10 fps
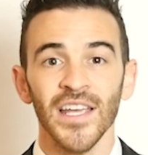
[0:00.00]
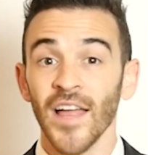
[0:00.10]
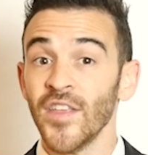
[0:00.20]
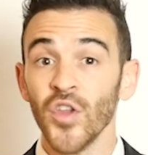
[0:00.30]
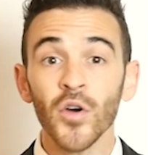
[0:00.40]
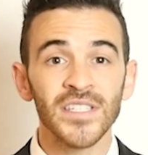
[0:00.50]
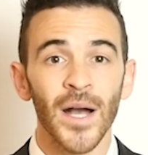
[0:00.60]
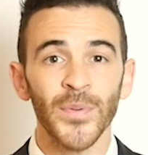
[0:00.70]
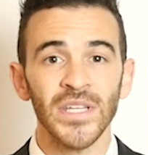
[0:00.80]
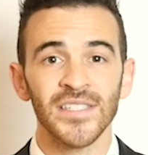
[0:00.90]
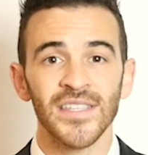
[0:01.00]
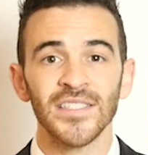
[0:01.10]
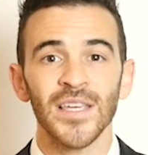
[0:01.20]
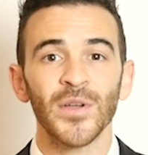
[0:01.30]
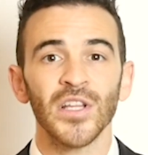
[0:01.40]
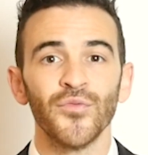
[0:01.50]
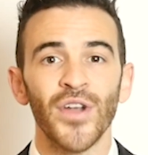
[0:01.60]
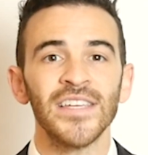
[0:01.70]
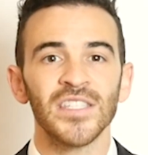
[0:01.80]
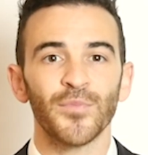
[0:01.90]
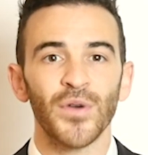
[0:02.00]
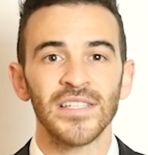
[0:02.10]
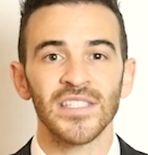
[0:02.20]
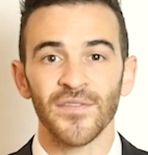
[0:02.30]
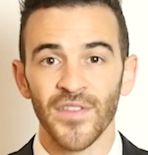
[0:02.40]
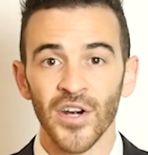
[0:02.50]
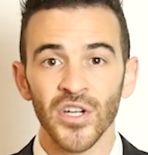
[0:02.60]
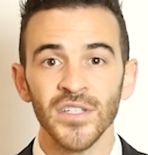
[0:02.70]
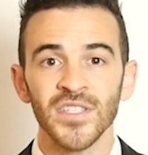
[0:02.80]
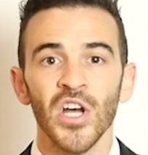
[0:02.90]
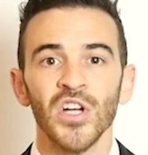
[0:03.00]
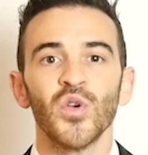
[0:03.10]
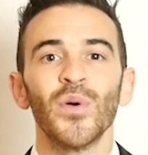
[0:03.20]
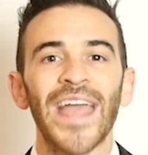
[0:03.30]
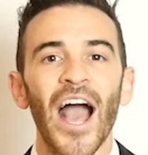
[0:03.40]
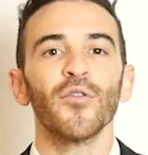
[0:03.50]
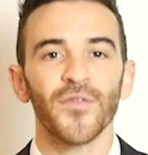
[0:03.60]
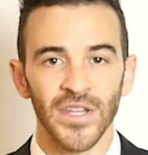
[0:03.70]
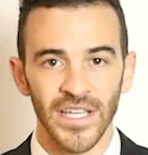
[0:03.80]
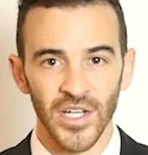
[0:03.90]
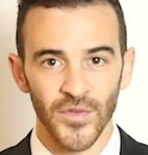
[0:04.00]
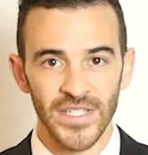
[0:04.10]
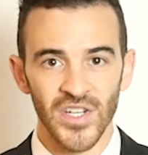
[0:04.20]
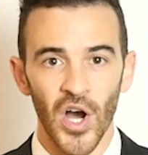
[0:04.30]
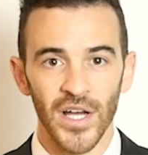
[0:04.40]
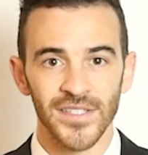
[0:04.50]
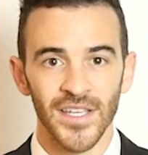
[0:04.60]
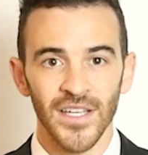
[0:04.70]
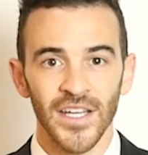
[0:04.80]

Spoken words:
And then those companies then typically raise the prices of their goods to account for the increased cost.